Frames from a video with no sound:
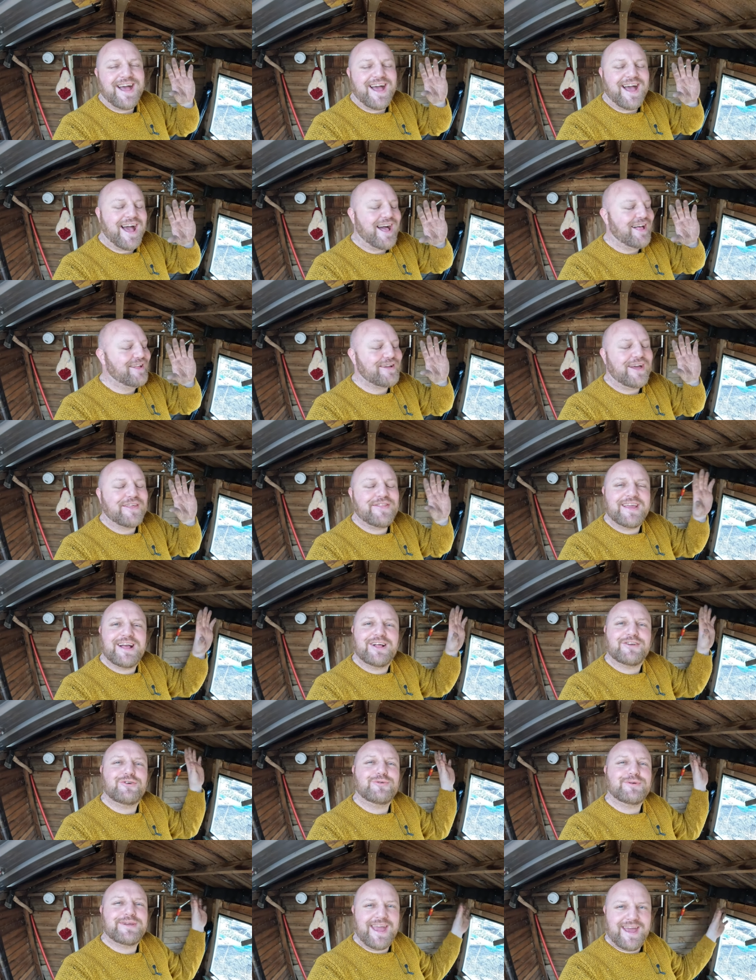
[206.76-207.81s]
I'll, I think I'll
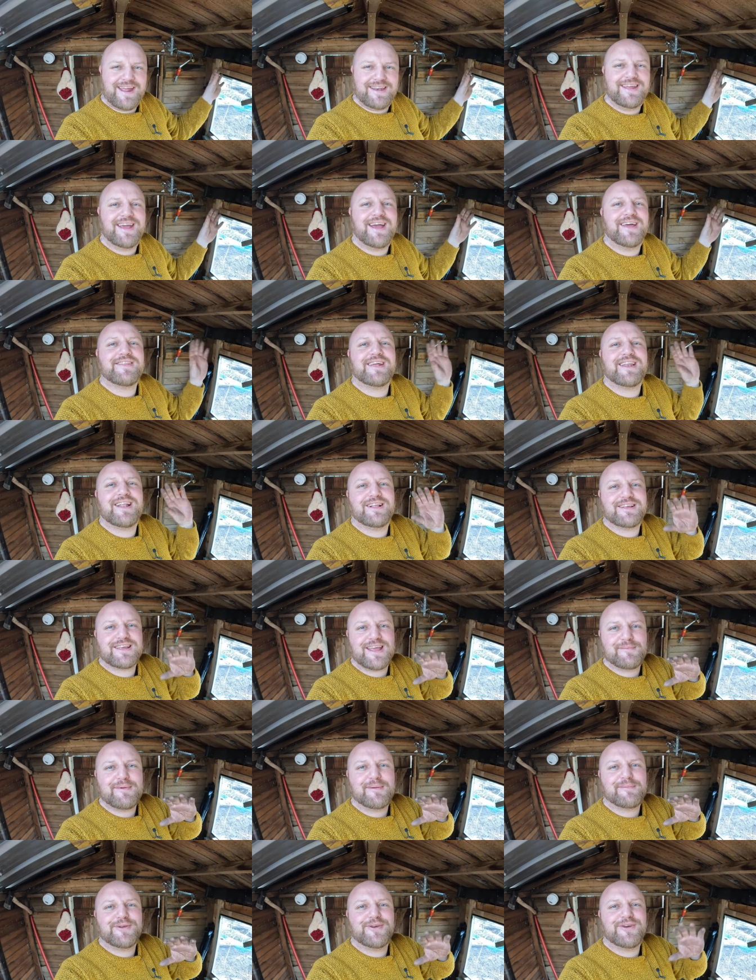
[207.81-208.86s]
go get it, and then I'll
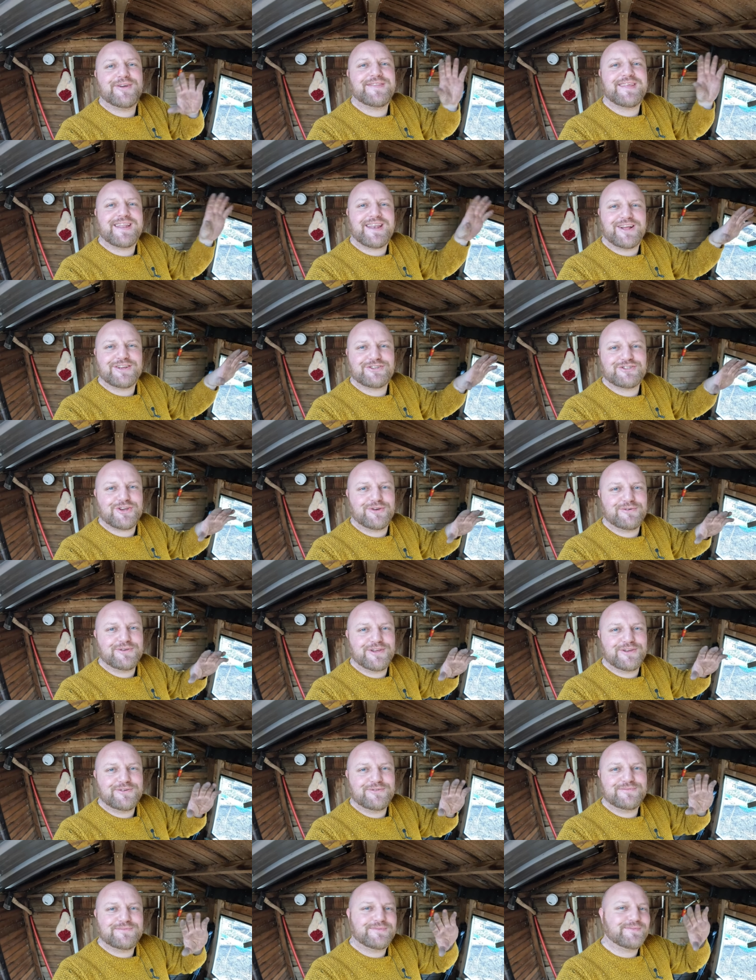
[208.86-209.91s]
come up here, and then I'll show
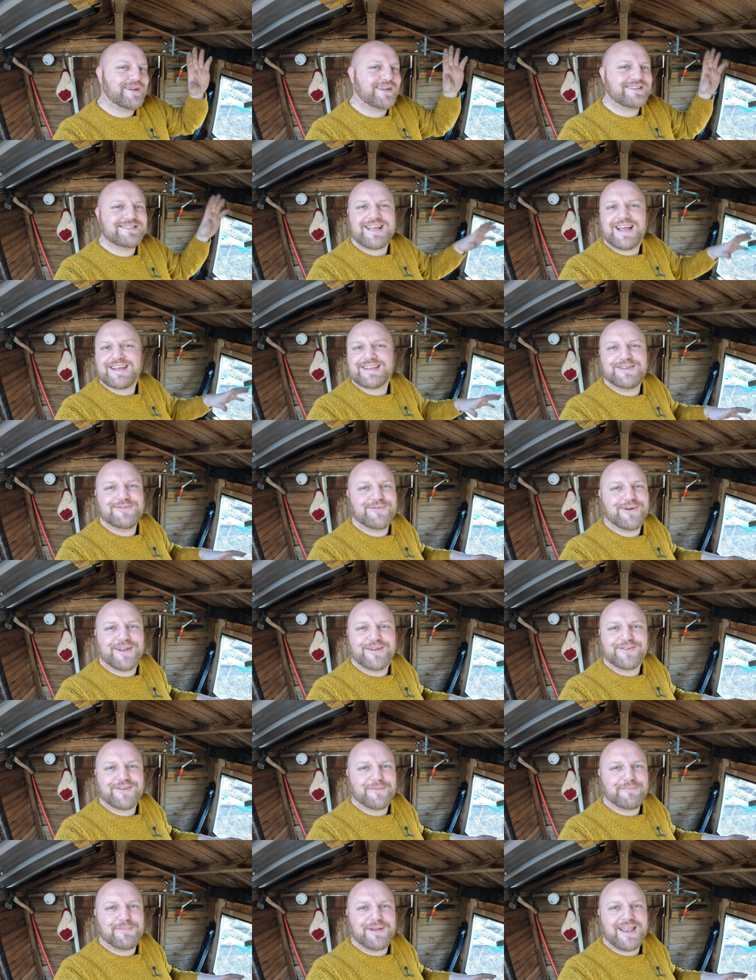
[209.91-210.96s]
you exactly what
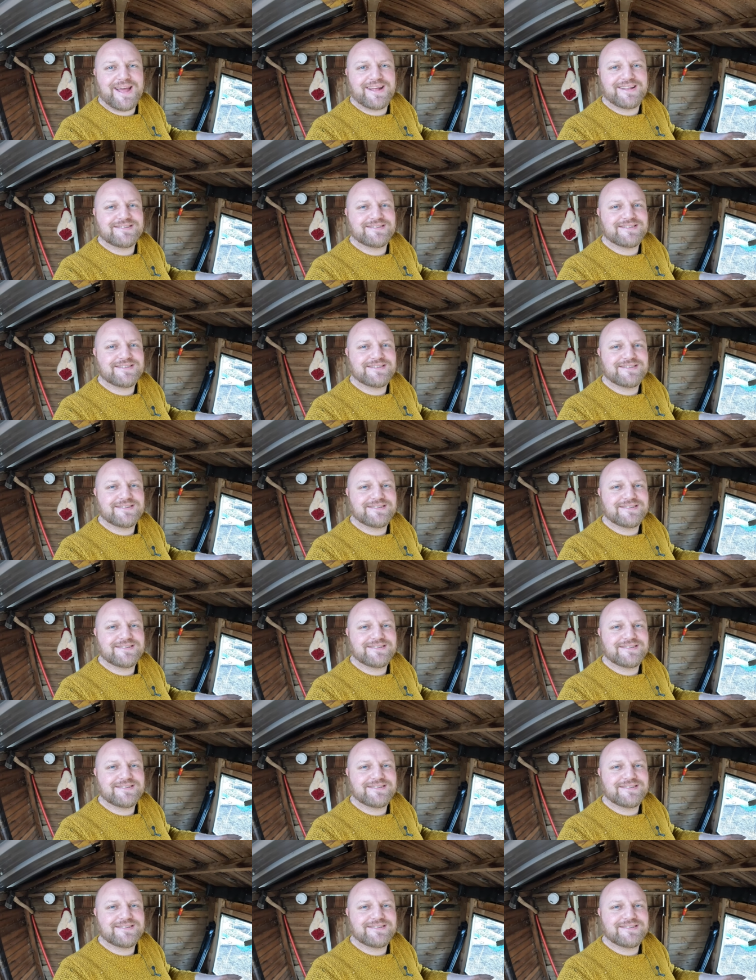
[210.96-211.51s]
I've got planned.